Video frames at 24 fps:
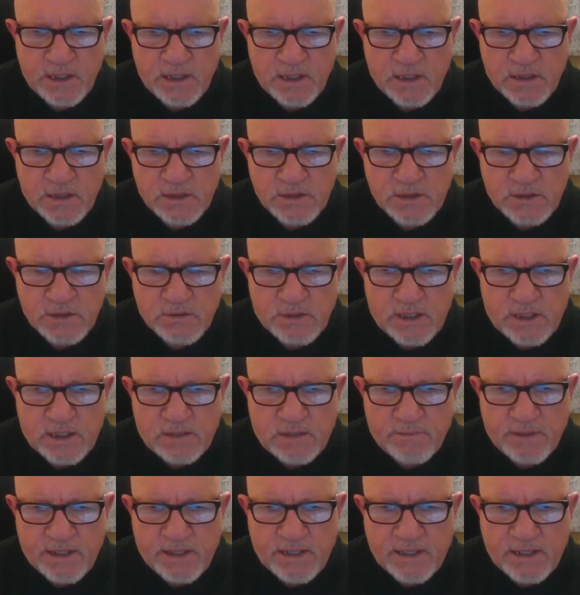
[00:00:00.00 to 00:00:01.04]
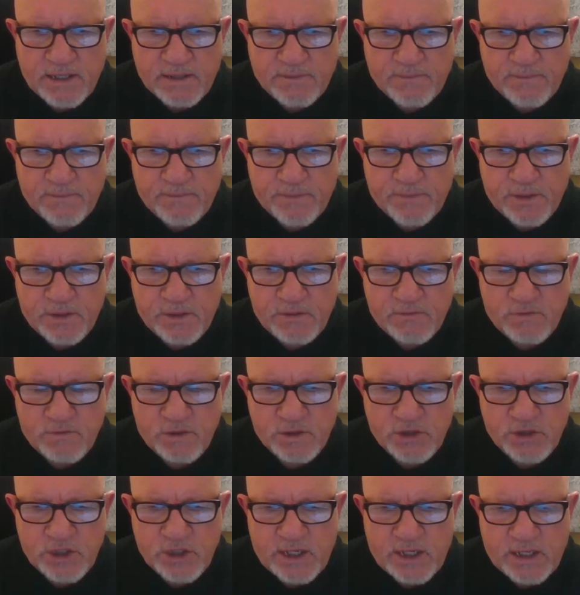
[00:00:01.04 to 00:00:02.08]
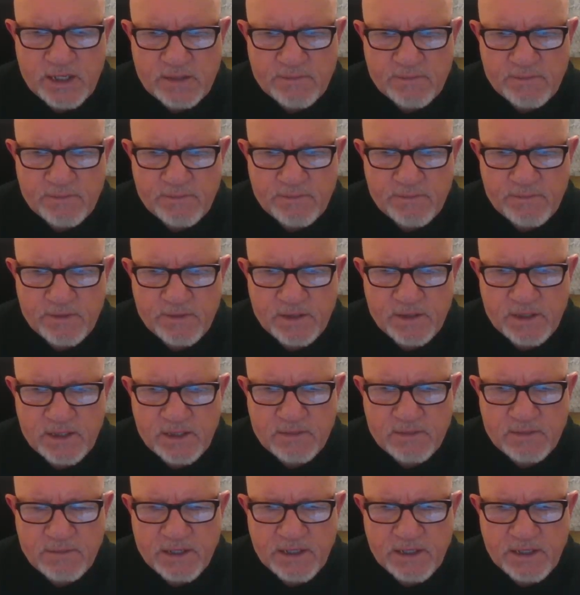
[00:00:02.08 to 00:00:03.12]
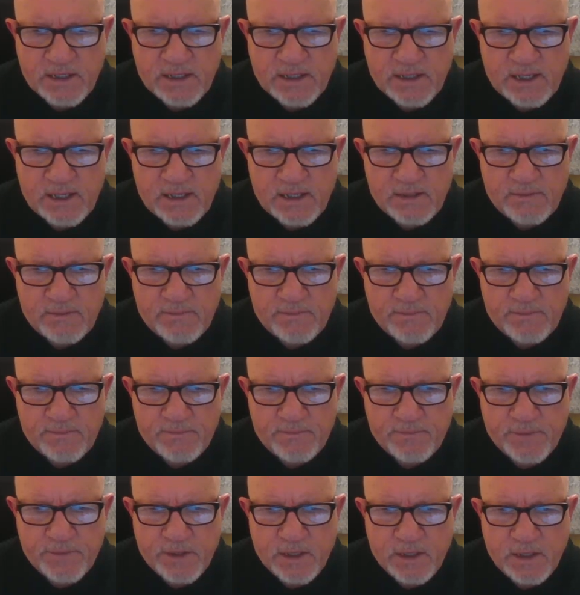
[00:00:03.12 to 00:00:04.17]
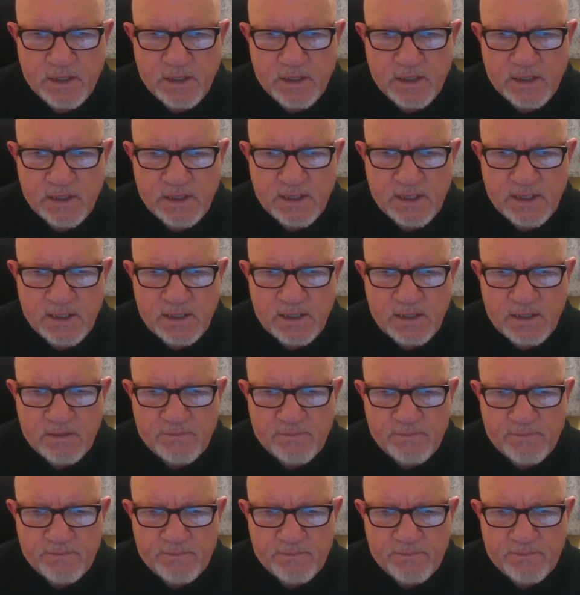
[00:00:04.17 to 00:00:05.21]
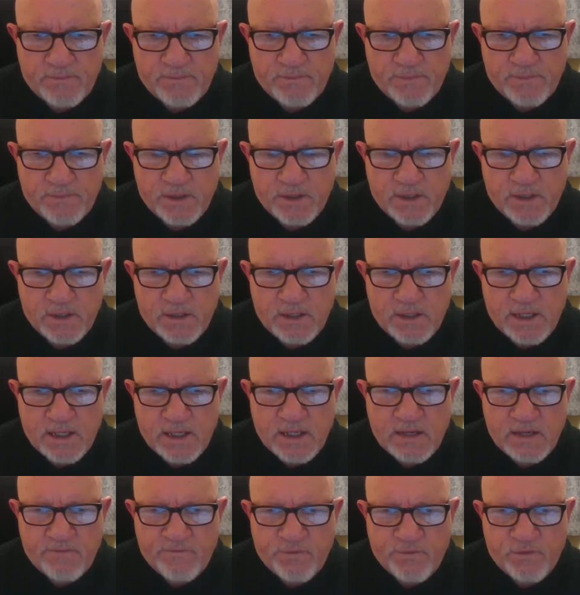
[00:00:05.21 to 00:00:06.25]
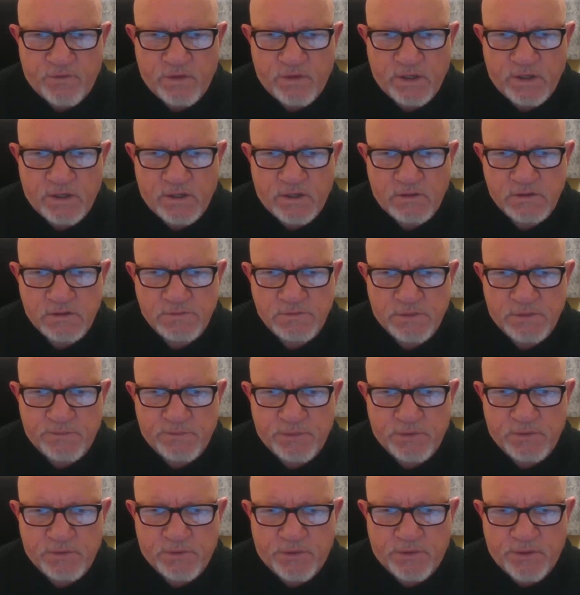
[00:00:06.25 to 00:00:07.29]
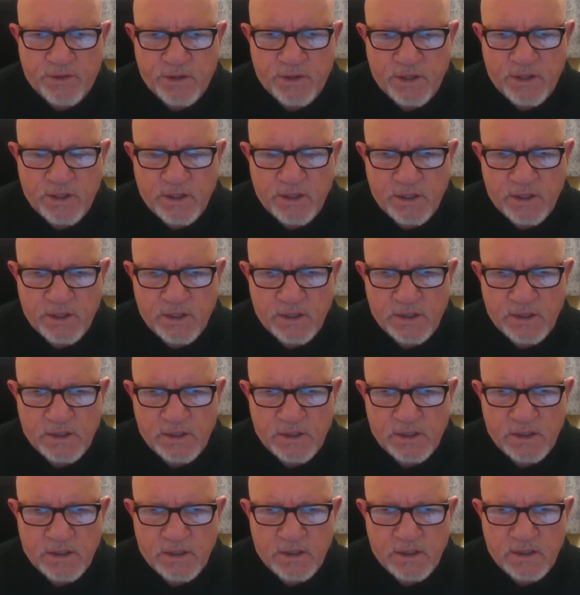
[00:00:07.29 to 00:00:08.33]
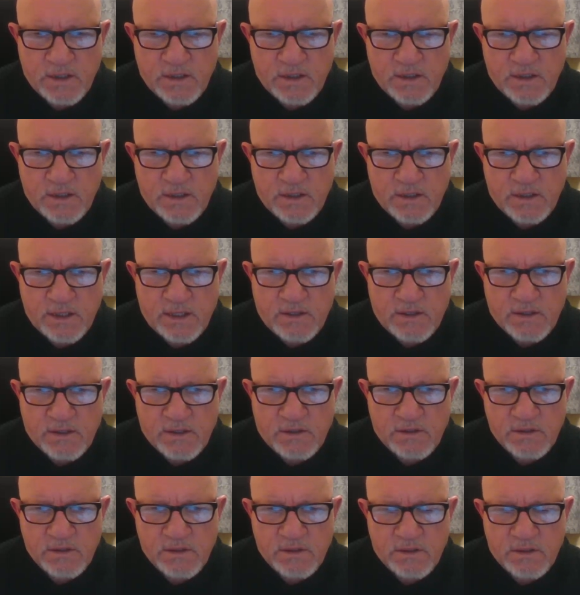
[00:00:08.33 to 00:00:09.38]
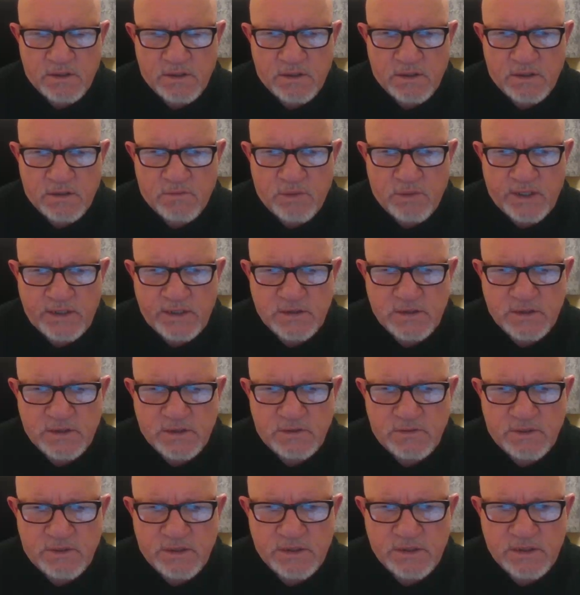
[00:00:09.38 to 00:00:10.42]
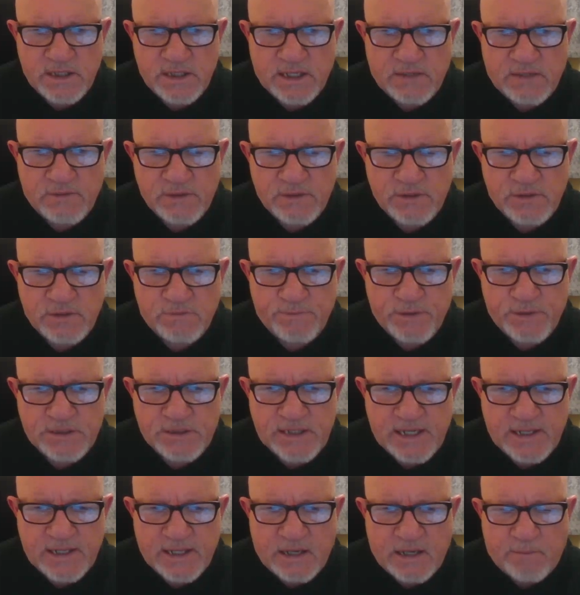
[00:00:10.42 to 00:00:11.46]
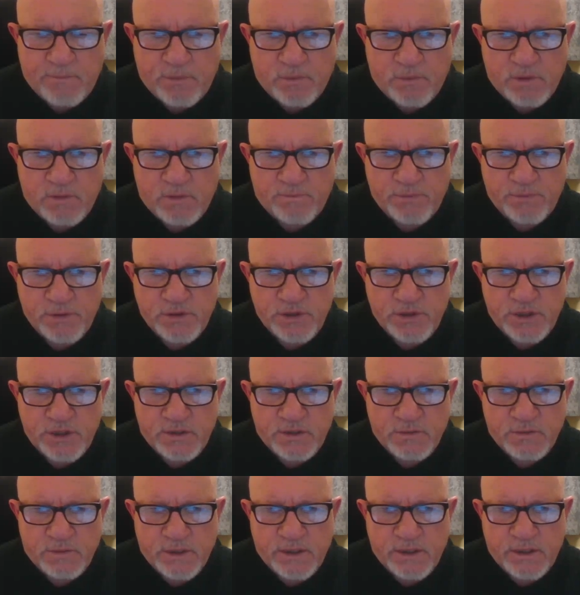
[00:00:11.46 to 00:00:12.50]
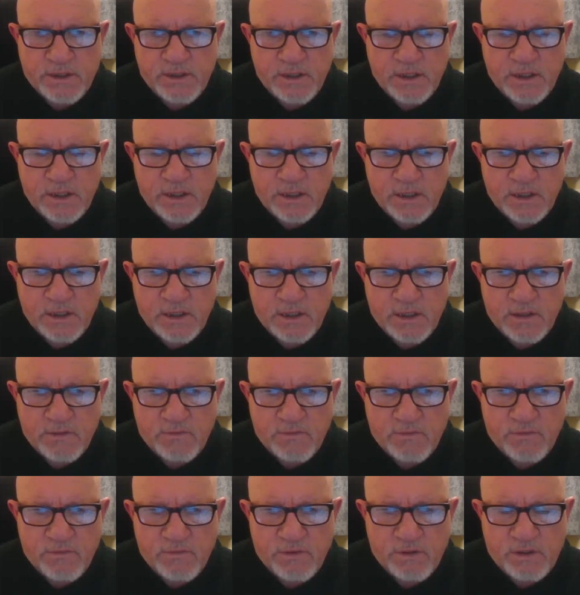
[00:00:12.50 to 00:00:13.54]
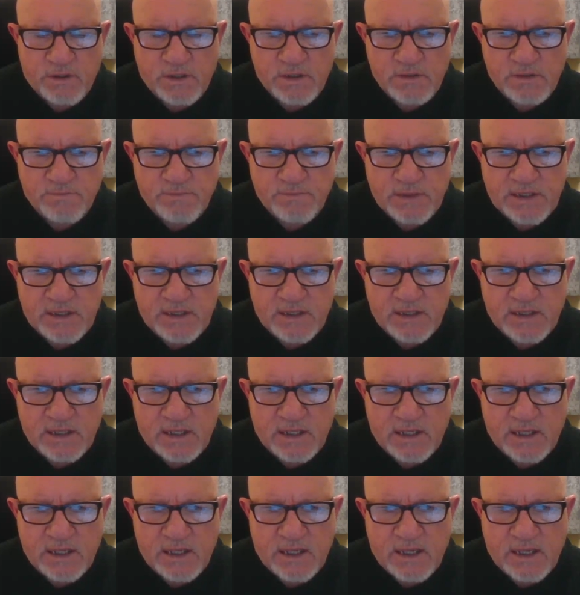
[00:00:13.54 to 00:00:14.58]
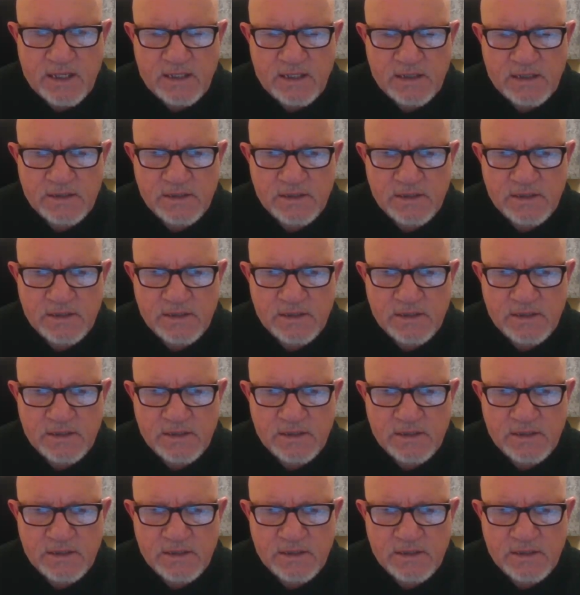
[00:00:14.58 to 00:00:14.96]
So king back, rook check, king back again, king up, a4. Here goes my pawns. Now I got the way to do this now is you protect that pawn and push the other one. Rook B8.